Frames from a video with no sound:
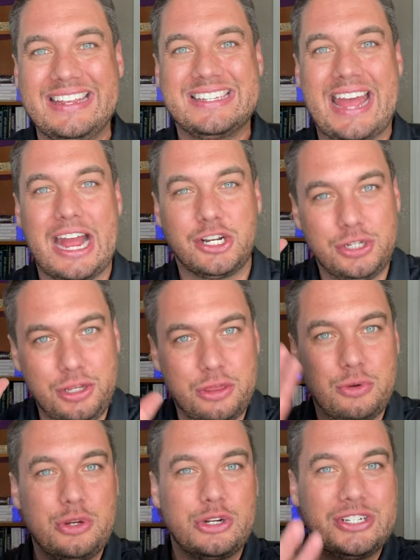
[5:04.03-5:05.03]
is actually
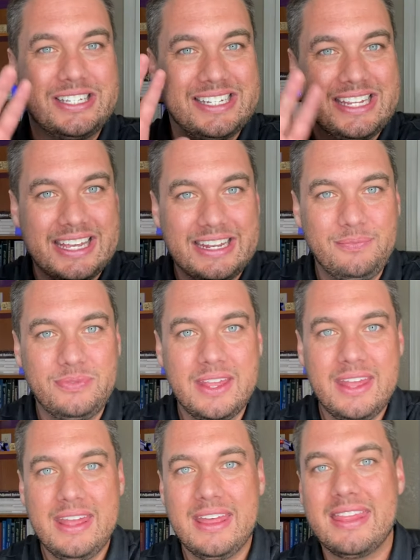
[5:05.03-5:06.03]
through your skin?
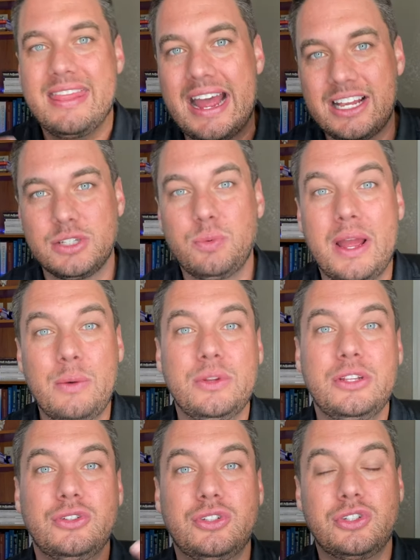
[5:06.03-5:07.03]
That's why
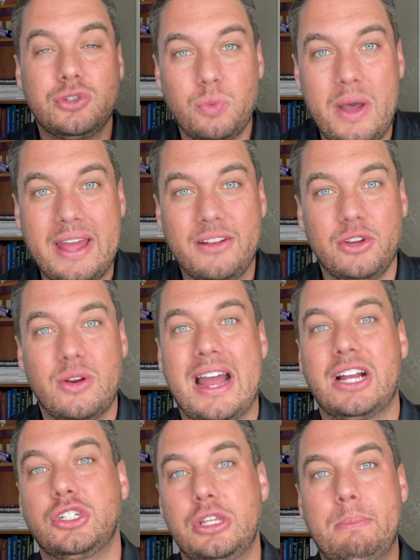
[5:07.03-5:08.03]
when you sweat, you're
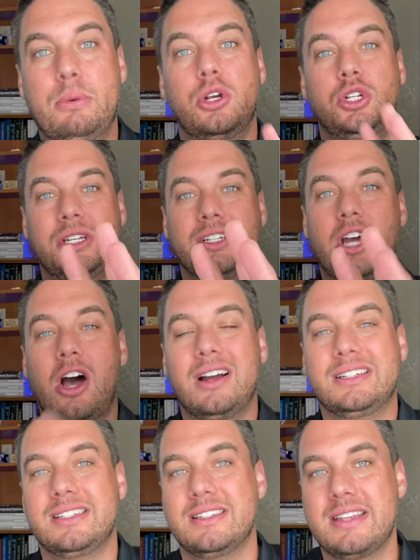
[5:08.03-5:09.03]
actually pushing
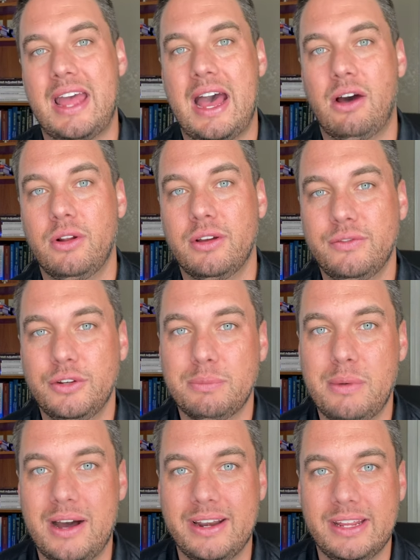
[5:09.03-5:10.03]
toxins out of your
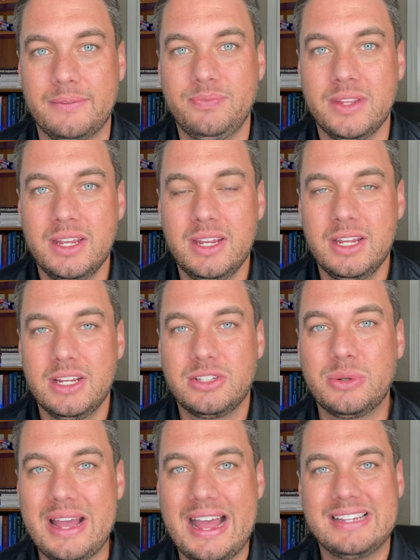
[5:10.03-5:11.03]
body.
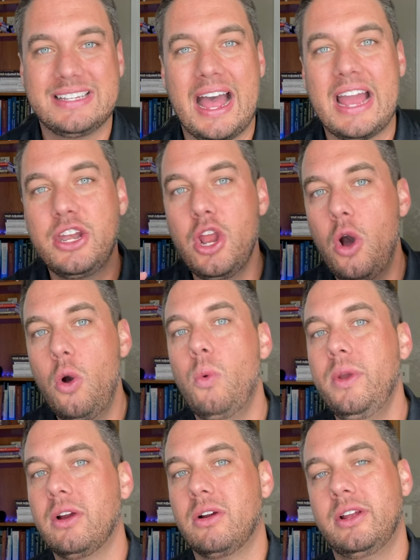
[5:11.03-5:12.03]
So guys, I know
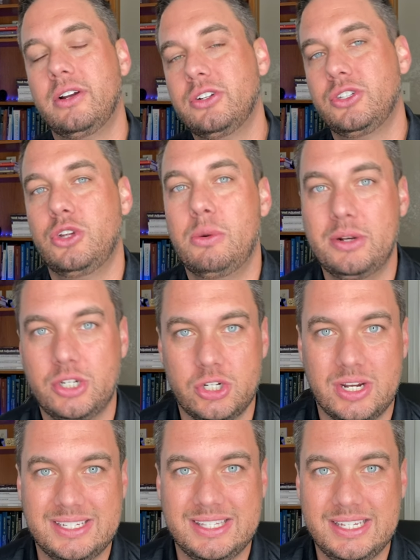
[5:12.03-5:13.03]
we are under so much
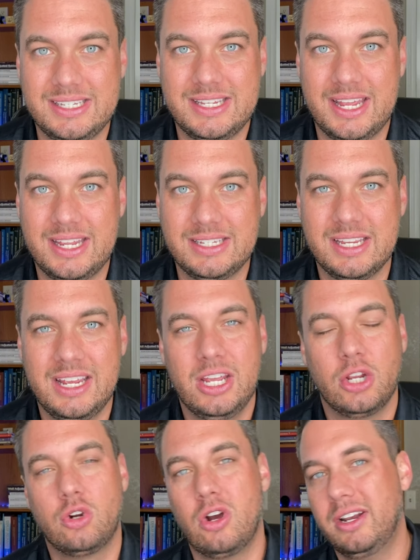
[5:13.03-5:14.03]
stress these days.
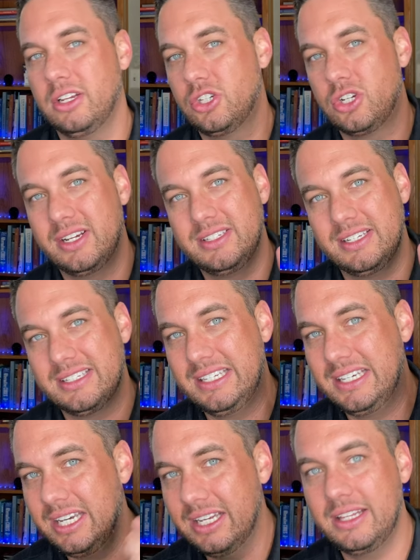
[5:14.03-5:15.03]
Chronic stress is
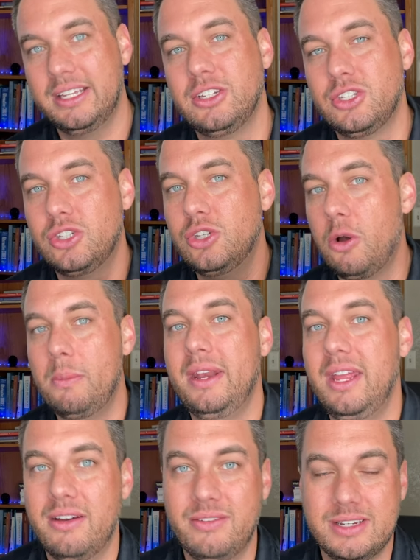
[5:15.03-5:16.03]
killing so
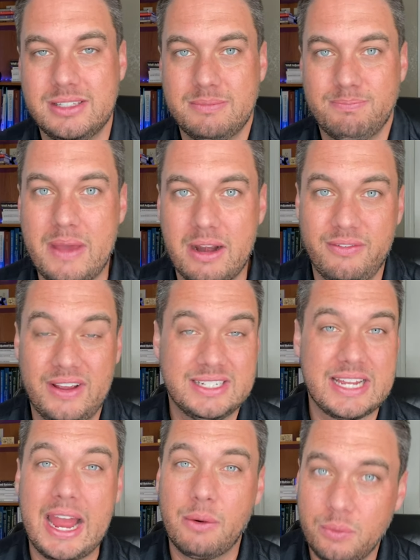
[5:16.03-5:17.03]
many of us. Matter of
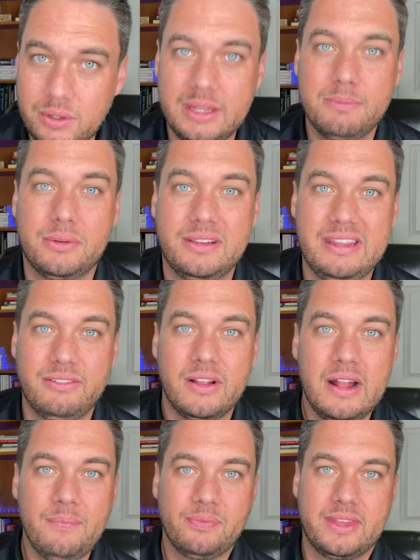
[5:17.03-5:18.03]
fact, I really believe
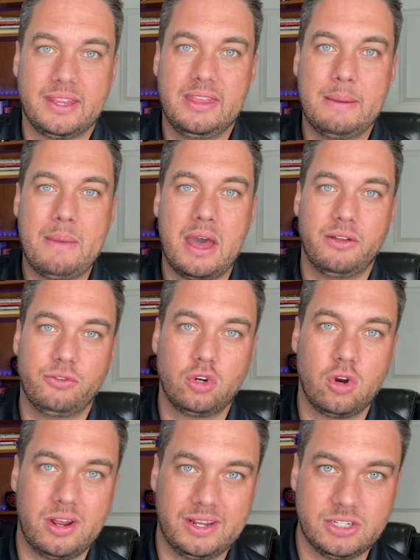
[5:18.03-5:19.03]
that the amount of
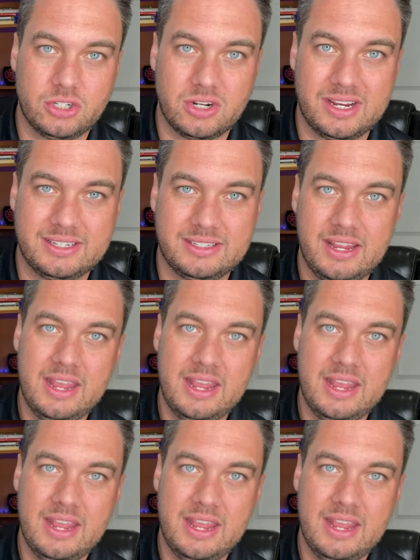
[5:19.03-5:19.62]
chronic stress